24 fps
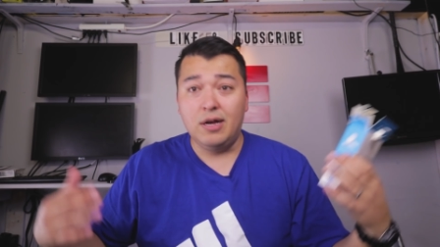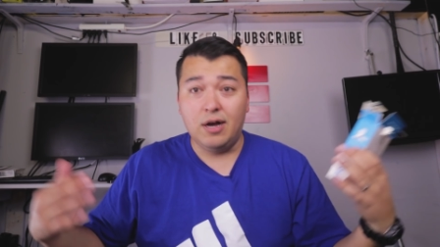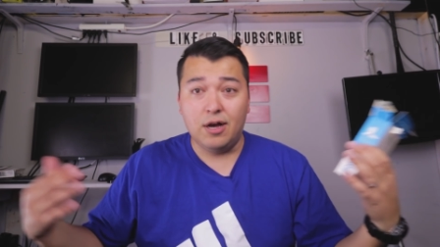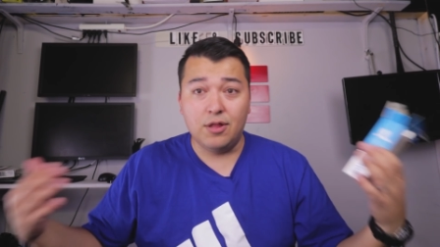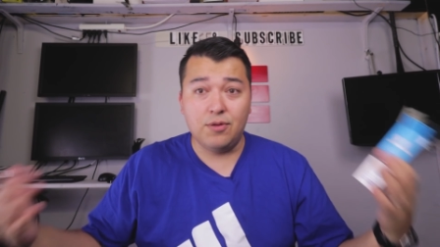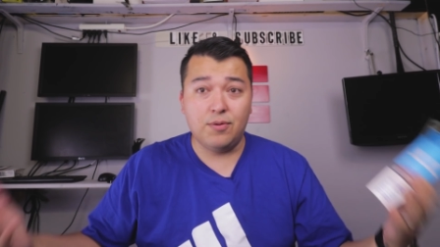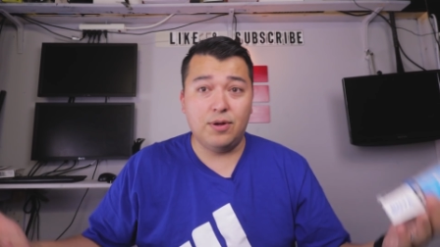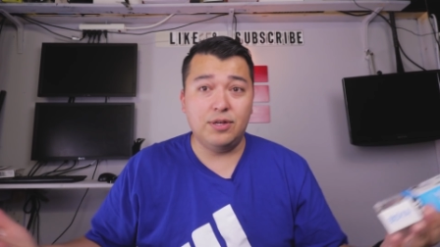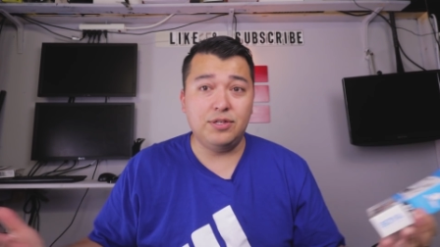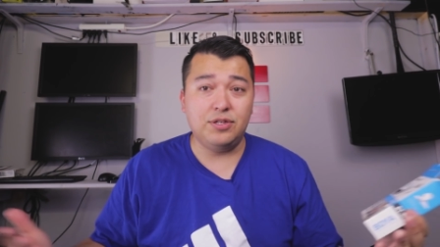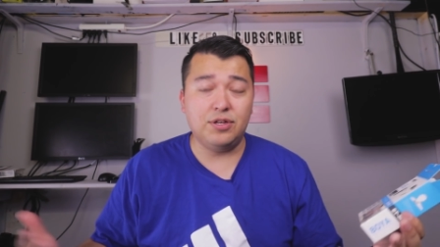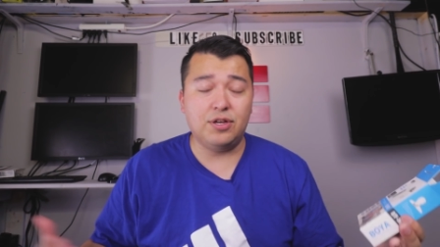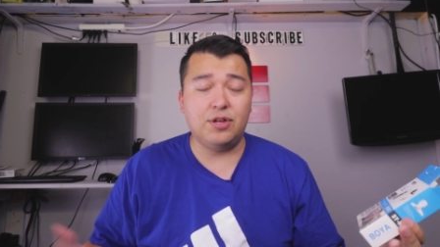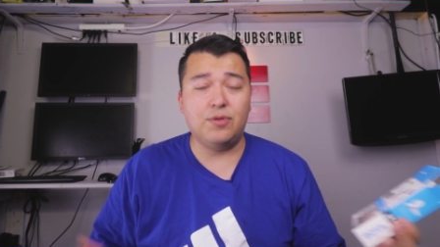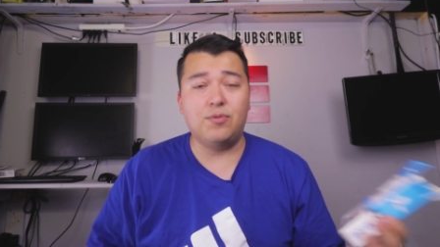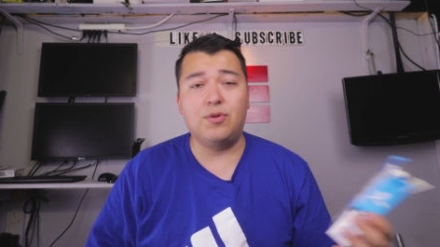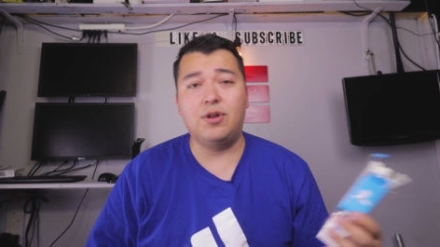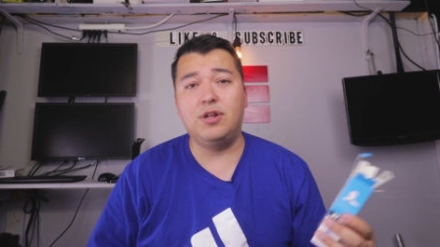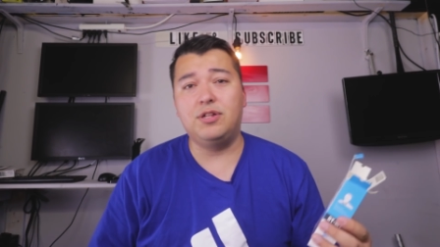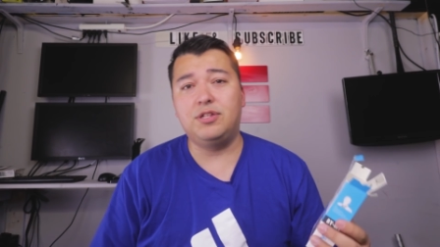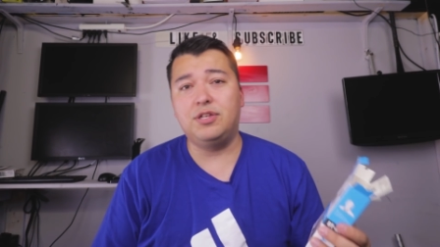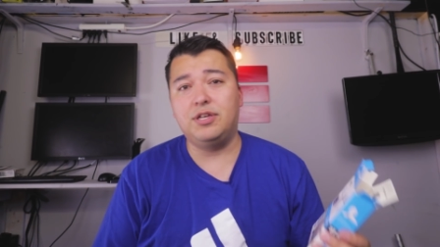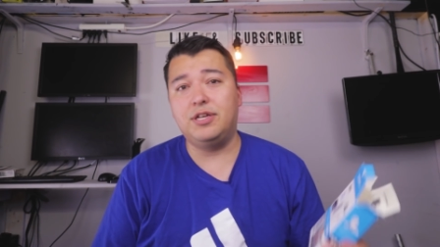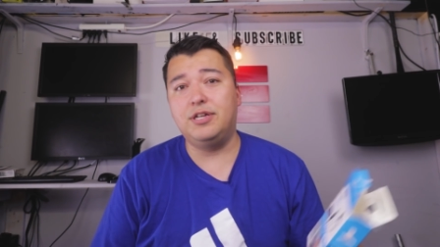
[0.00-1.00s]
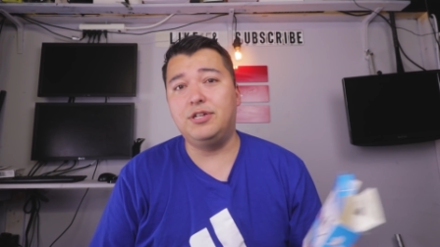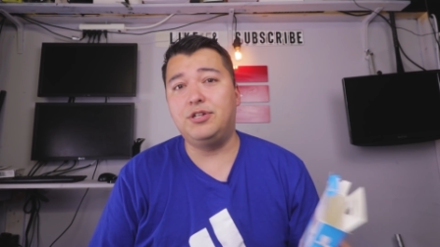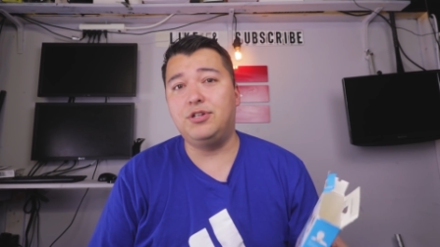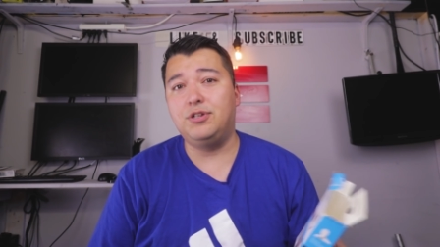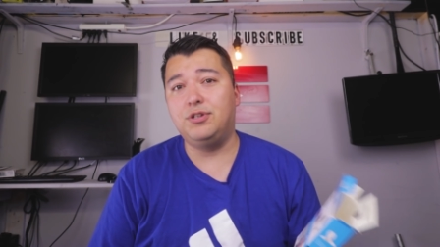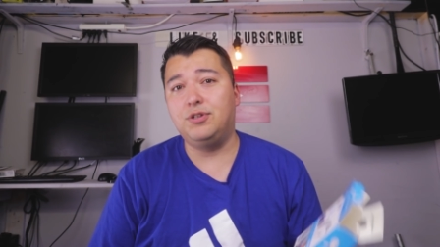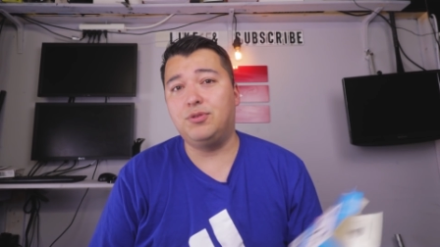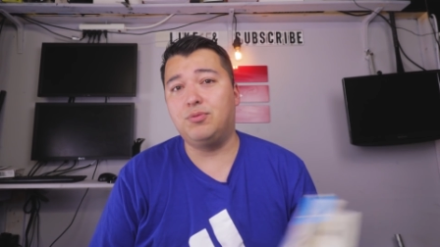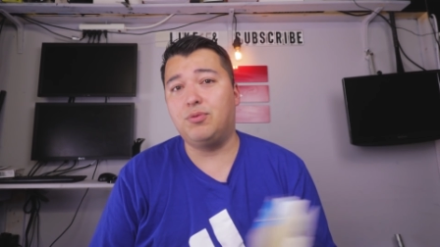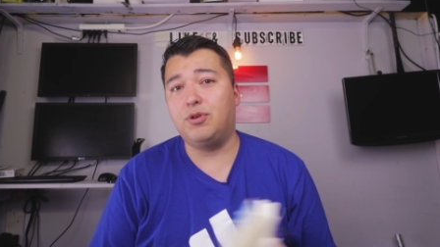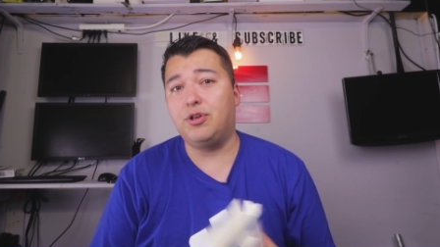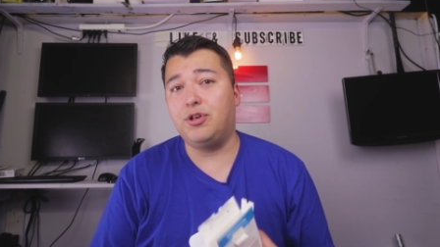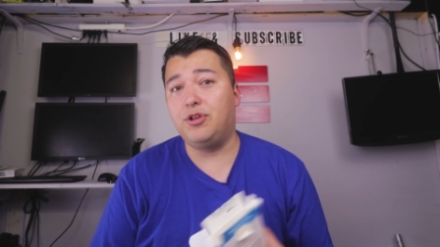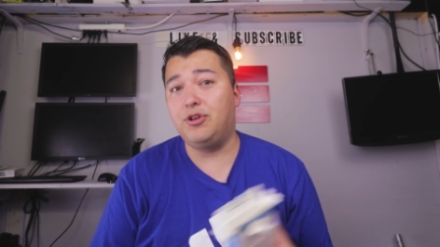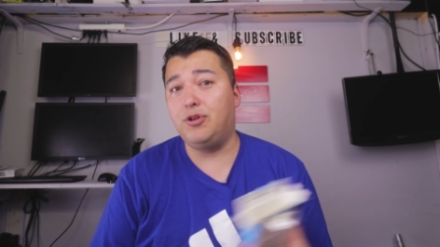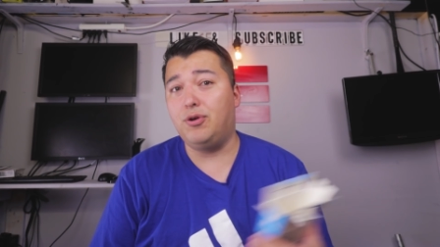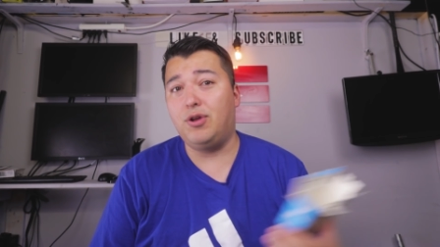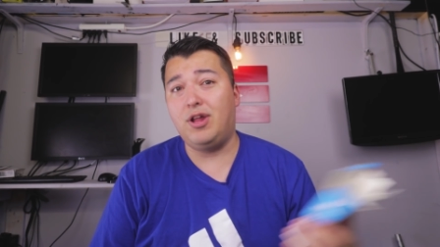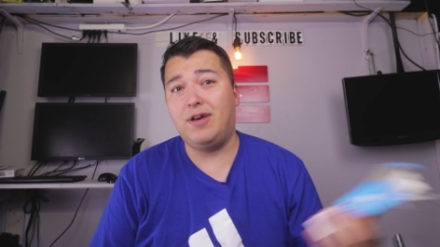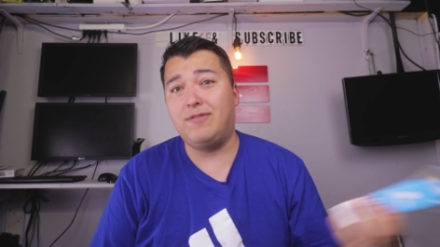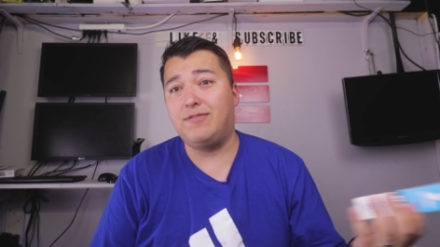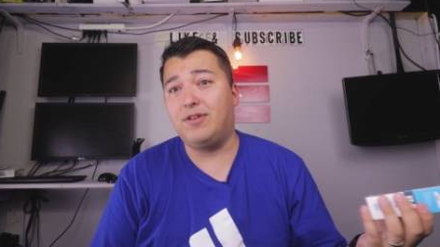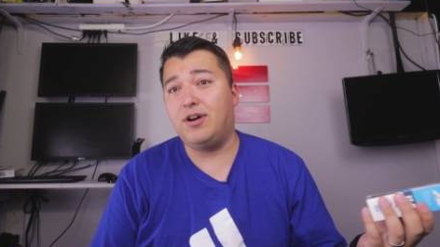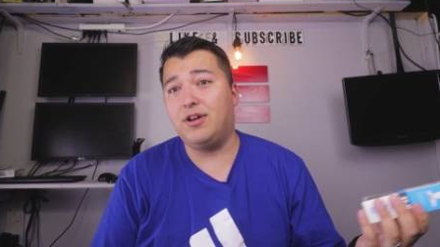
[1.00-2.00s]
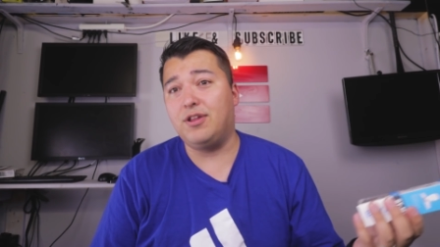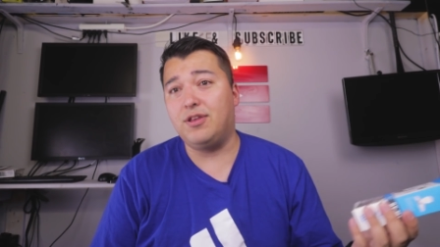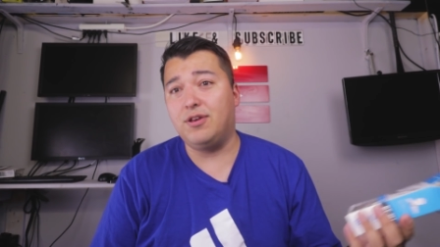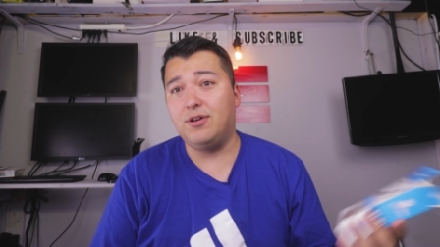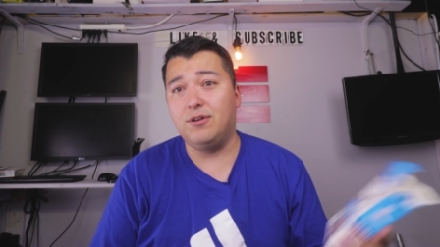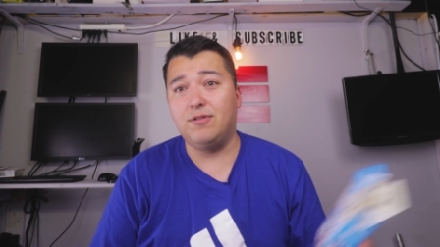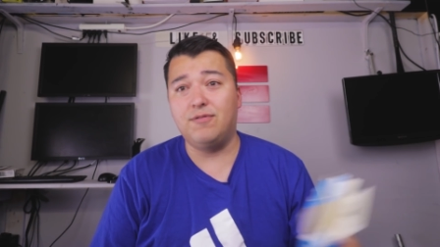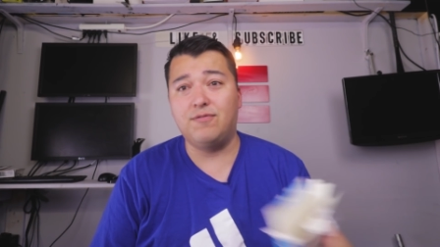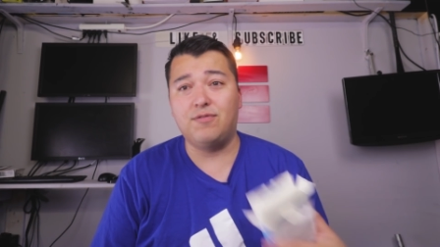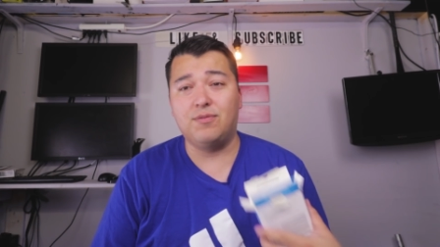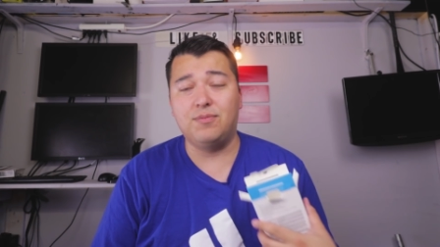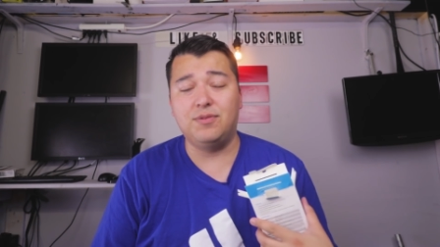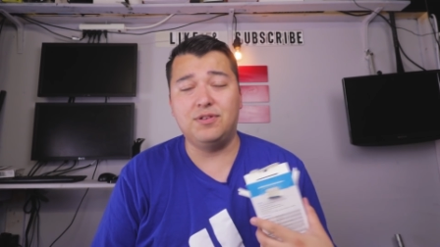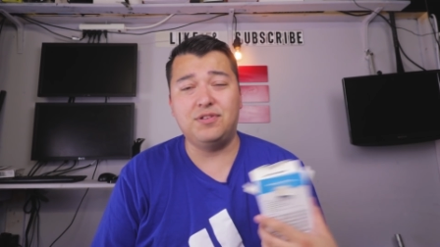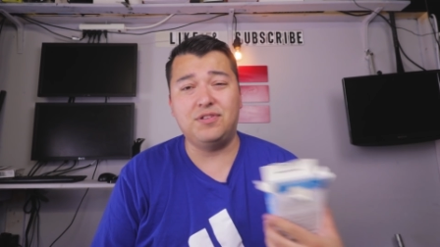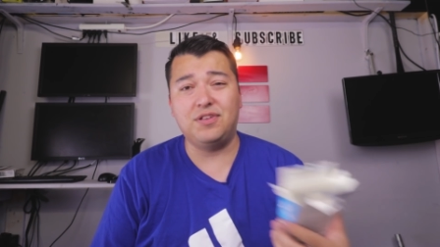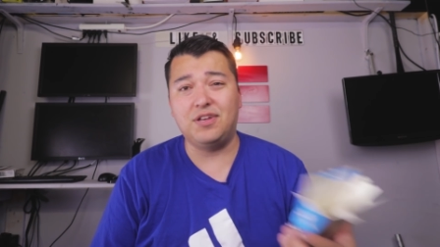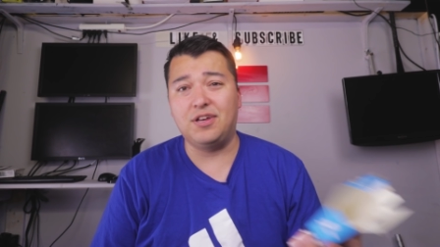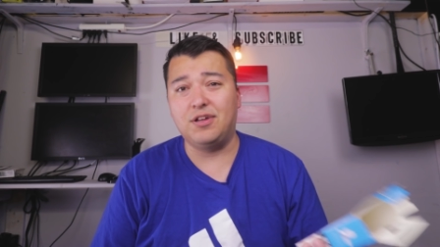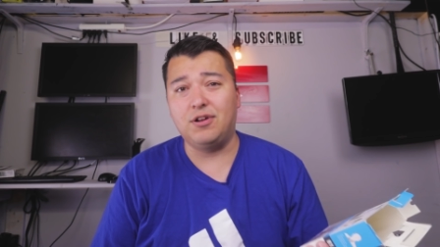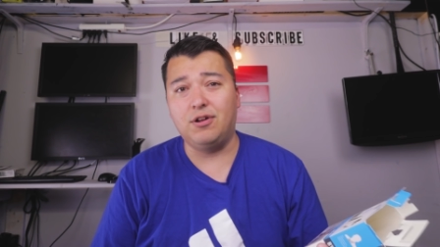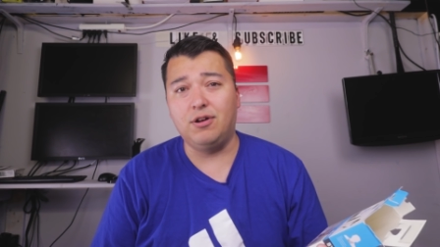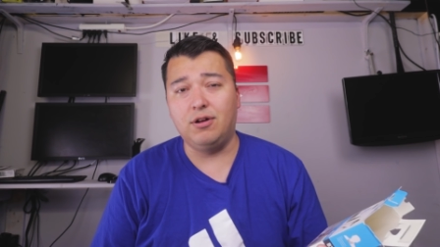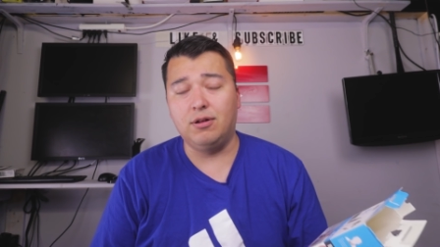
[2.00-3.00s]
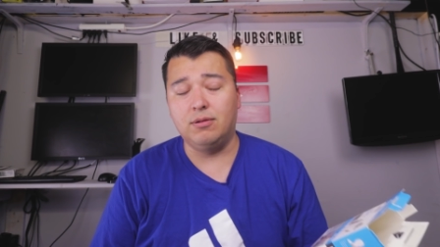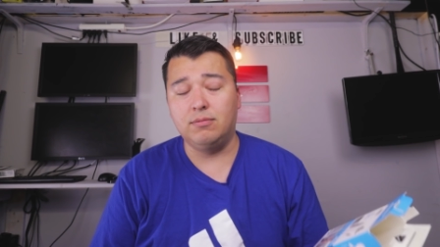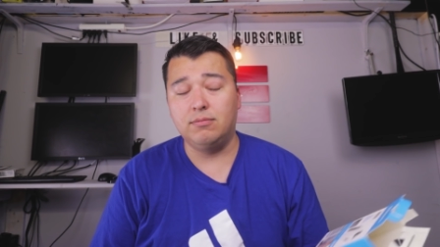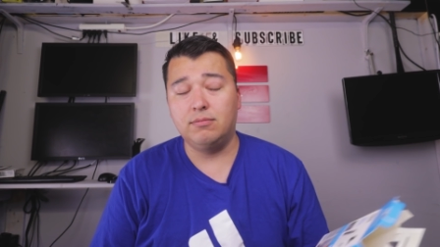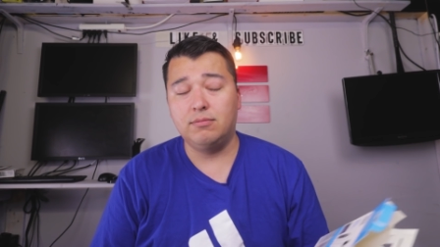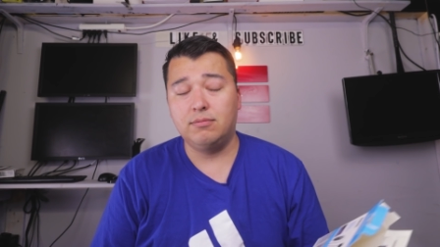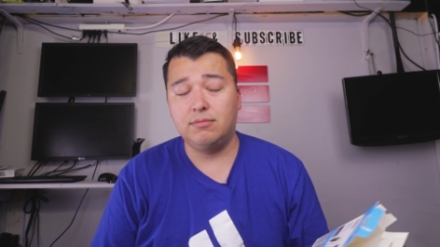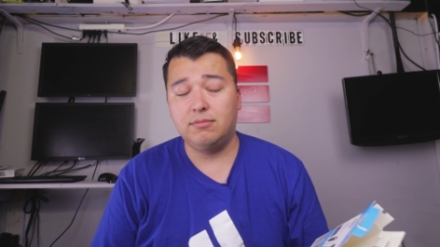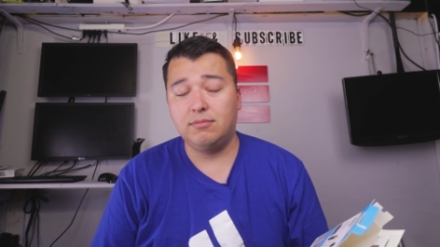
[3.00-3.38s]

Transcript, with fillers: Otherwise, you can run into issues where you don't have audio from this thing at all.